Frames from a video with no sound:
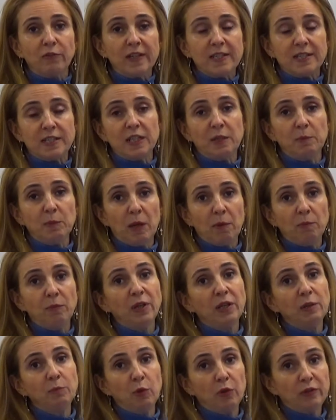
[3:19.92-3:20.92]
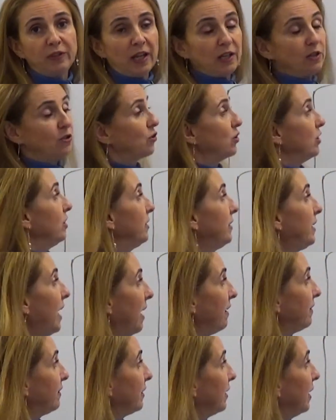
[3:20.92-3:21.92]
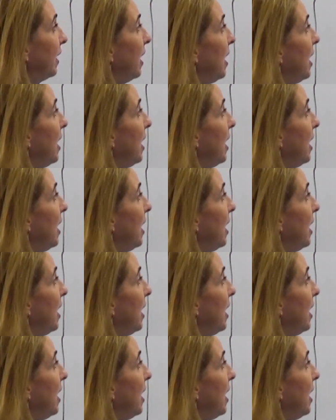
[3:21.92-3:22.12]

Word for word: resting membrane potential that